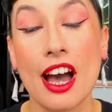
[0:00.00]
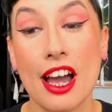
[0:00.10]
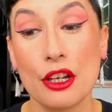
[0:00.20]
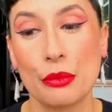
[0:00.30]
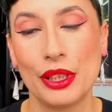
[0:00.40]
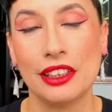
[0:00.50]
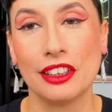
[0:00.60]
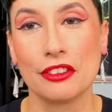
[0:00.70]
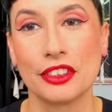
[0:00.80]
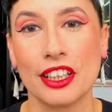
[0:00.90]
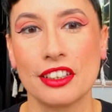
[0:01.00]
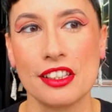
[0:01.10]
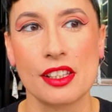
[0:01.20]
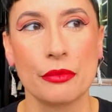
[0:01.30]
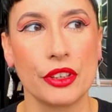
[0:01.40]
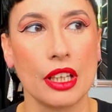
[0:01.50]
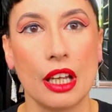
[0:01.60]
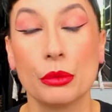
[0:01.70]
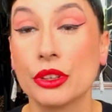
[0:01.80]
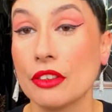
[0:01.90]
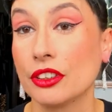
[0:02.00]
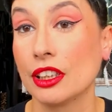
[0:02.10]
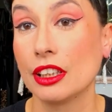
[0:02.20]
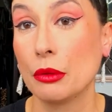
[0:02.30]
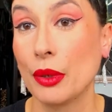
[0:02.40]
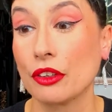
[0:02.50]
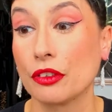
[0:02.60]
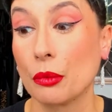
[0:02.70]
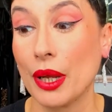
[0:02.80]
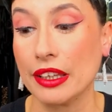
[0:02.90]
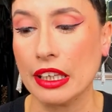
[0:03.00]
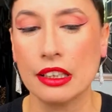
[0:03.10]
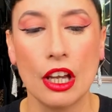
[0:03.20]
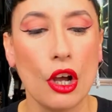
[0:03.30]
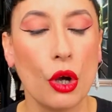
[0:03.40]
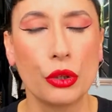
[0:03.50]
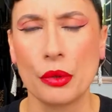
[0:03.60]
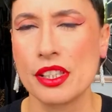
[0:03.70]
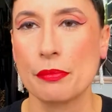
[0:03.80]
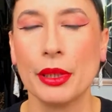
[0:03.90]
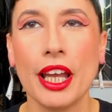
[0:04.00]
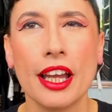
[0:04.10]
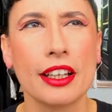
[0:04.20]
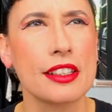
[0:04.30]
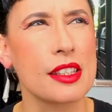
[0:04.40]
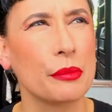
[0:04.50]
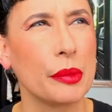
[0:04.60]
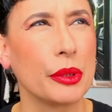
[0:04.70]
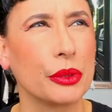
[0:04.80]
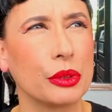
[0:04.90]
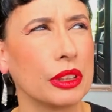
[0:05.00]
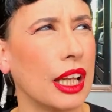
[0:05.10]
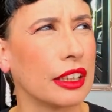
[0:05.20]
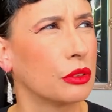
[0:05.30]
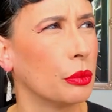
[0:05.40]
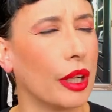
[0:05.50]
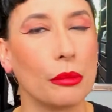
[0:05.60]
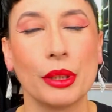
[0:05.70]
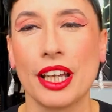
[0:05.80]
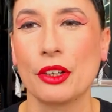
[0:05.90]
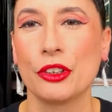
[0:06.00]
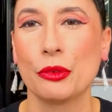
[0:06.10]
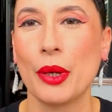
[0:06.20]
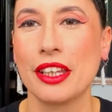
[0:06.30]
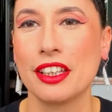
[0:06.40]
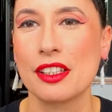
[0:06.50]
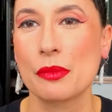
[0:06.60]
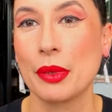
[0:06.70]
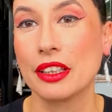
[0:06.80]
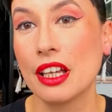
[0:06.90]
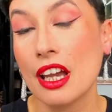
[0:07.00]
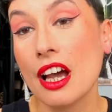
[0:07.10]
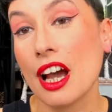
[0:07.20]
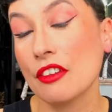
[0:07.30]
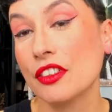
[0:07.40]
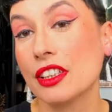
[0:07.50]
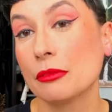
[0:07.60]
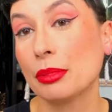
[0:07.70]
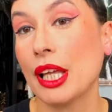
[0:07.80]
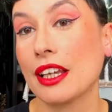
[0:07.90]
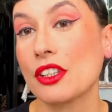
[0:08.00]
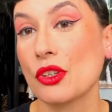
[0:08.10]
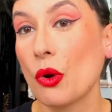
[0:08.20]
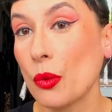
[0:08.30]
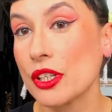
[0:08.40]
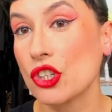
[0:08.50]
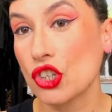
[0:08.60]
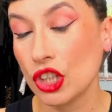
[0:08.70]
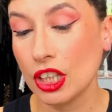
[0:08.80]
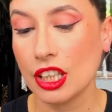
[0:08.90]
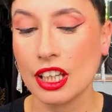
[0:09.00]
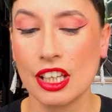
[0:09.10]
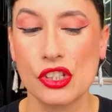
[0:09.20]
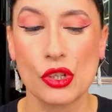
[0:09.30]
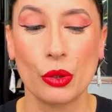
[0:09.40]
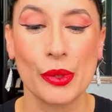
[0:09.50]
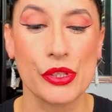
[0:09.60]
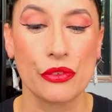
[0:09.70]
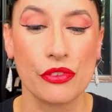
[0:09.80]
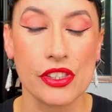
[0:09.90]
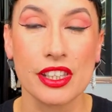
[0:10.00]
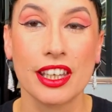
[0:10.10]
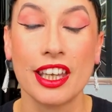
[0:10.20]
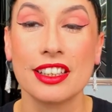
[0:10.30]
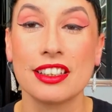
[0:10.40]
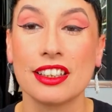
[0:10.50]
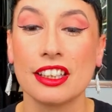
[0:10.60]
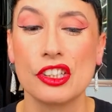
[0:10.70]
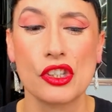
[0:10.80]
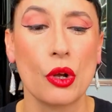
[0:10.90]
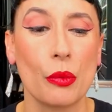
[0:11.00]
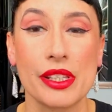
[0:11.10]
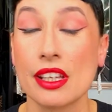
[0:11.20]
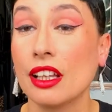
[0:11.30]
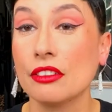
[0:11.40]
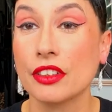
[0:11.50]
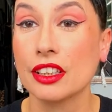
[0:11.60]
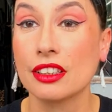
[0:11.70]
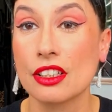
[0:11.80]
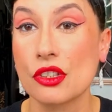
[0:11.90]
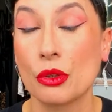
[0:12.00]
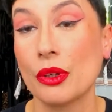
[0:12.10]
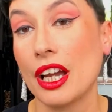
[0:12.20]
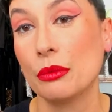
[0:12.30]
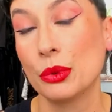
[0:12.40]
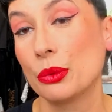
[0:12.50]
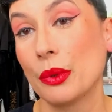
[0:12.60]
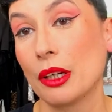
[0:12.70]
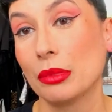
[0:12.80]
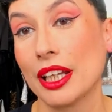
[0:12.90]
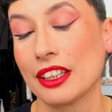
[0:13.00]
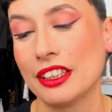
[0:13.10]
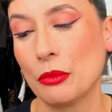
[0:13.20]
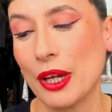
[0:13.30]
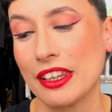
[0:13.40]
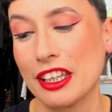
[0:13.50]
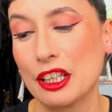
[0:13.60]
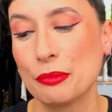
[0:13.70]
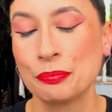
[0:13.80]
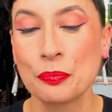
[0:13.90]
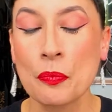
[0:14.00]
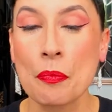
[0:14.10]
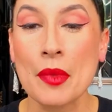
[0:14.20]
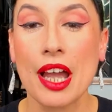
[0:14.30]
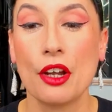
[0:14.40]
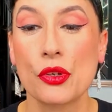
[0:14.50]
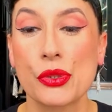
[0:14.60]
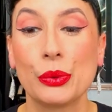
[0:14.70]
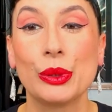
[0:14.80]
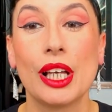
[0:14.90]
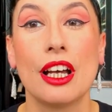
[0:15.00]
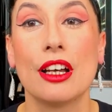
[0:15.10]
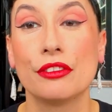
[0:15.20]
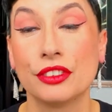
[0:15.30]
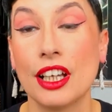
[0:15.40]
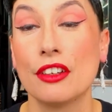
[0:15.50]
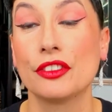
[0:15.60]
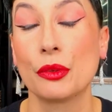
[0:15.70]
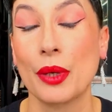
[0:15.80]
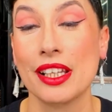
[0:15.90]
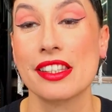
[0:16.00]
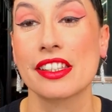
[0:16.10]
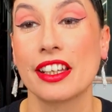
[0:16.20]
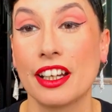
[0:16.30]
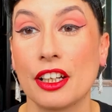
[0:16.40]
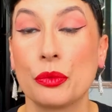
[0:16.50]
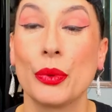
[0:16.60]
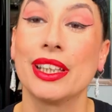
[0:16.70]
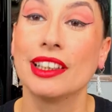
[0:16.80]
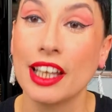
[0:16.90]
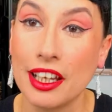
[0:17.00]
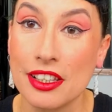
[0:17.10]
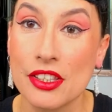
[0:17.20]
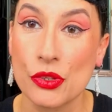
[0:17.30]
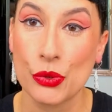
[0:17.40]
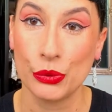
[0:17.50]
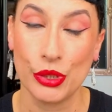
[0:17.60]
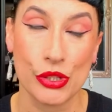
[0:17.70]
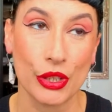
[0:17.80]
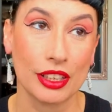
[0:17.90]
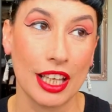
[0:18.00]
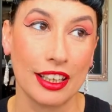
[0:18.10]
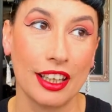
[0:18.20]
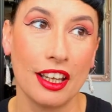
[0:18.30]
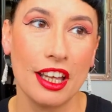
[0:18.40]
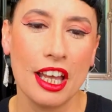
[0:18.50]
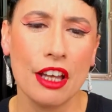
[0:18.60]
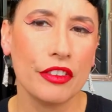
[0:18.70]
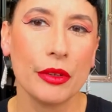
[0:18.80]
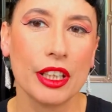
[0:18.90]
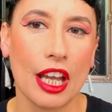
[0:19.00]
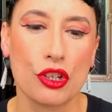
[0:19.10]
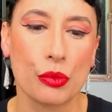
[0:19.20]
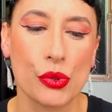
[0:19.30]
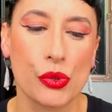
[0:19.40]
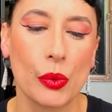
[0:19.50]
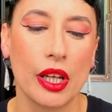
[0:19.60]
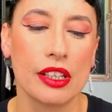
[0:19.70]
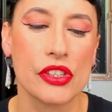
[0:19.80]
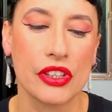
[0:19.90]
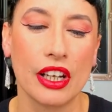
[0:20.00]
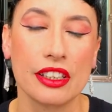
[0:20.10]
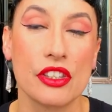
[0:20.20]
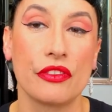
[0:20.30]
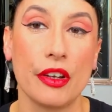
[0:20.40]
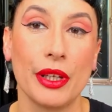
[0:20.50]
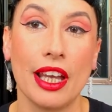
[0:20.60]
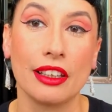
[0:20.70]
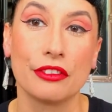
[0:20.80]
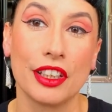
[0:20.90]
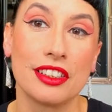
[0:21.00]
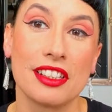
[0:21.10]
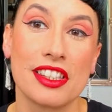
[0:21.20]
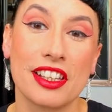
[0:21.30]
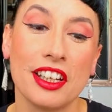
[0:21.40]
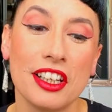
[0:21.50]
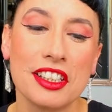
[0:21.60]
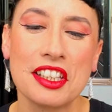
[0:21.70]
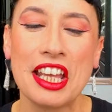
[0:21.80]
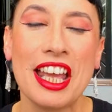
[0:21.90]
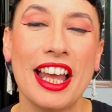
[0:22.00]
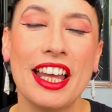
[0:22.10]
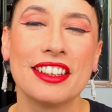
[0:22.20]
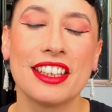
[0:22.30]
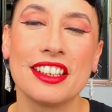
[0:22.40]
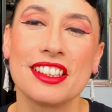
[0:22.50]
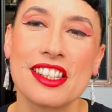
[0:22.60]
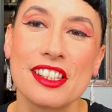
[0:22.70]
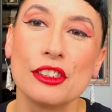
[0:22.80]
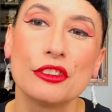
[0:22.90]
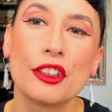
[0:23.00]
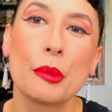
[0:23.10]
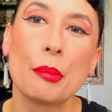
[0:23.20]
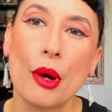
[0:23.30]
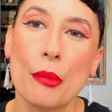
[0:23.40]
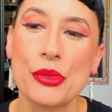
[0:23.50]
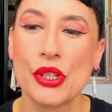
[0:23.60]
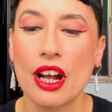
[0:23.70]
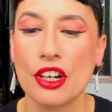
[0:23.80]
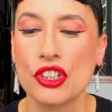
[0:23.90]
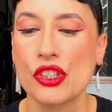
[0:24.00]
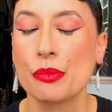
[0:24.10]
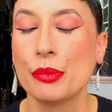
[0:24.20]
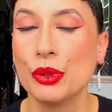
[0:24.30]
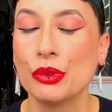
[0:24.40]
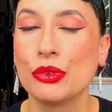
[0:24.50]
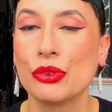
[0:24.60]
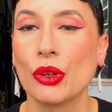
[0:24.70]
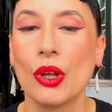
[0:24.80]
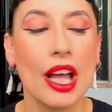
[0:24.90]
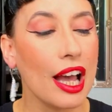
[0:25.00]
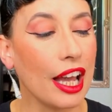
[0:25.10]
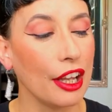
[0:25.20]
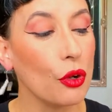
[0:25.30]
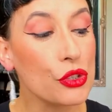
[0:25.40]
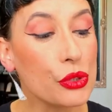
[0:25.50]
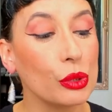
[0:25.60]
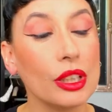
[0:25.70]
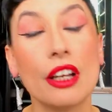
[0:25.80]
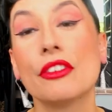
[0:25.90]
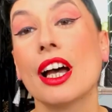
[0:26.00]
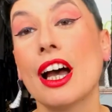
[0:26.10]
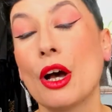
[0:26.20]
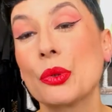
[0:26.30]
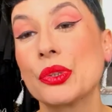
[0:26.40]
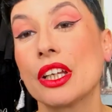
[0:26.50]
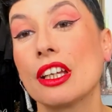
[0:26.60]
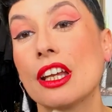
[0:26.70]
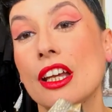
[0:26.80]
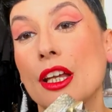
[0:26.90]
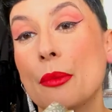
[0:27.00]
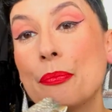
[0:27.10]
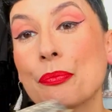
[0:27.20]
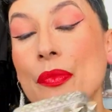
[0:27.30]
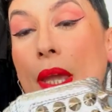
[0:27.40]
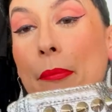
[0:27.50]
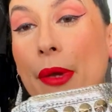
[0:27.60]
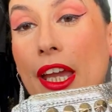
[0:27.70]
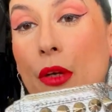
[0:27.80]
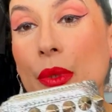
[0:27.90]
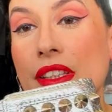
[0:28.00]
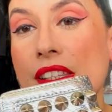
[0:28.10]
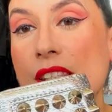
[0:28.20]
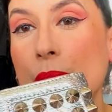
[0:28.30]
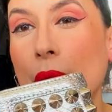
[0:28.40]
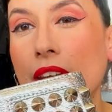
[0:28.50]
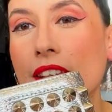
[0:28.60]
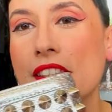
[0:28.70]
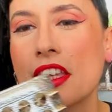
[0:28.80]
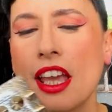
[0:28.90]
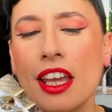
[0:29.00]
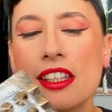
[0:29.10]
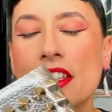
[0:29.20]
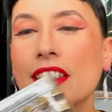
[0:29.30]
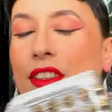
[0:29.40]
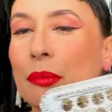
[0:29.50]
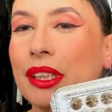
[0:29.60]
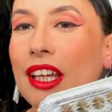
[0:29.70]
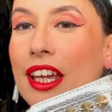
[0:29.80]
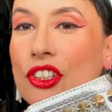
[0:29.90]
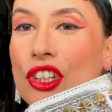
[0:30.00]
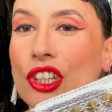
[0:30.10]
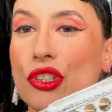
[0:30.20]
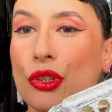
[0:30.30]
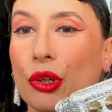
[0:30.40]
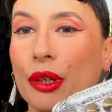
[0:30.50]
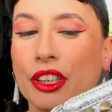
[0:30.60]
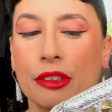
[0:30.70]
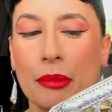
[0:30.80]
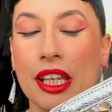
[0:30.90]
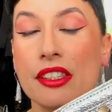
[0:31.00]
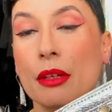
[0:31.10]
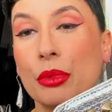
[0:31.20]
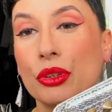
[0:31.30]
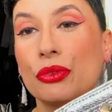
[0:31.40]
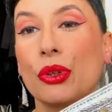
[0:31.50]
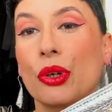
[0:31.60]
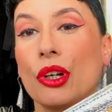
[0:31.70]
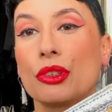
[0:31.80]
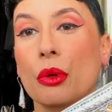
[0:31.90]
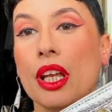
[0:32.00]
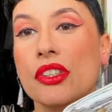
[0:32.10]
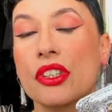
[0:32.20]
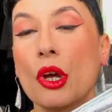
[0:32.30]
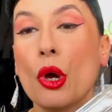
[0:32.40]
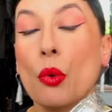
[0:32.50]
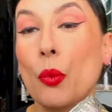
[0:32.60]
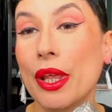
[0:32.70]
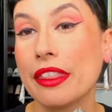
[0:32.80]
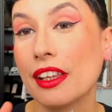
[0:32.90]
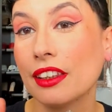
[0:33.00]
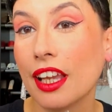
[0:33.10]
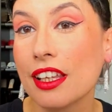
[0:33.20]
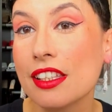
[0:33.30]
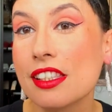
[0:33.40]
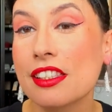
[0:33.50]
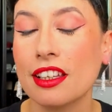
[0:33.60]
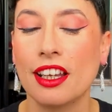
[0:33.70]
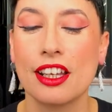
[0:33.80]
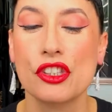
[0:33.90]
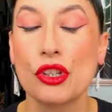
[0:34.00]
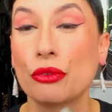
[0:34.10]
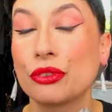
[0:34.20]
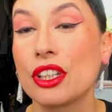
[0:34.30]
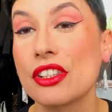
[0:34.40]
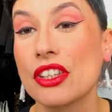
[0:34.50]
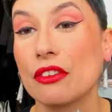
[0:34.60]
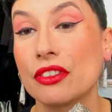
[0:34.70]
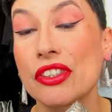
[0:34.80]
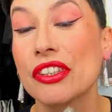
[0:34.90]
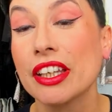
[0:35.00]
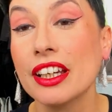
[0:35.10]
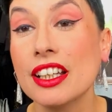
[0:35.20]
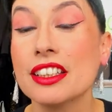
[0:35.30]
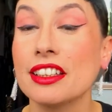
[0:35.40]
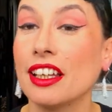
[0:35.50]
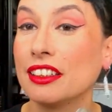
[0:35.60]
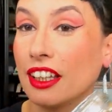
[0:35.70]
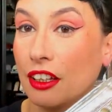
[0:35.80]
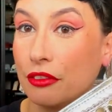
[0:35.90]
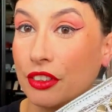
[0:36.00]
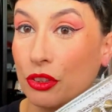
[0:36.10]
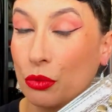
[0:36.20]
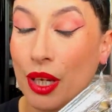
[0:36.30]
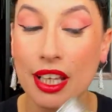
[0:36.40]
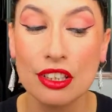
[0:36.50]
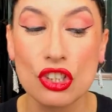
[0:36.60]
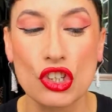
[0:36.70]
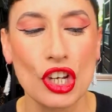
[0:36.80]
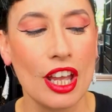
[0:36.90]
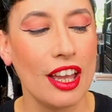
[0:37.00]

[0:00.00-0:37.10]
I really loved it. It's something I would definitely wear for wedding, although it's black and some people don't like to wear black on the weddings, but I think black is always chic, it's always sophisticated, it's always elevated, so I would wear black in a wedding. I also love, love the red skirt with lace. So it's not like a, a very casual skirt, it's a very elevated skirt. And then the silver pops are just beautiful. I also love how the um, bag with the spikes it's a little bit edgy, so it makes a beautiful contrast with the lace uh, softness of the skirt and of the trench.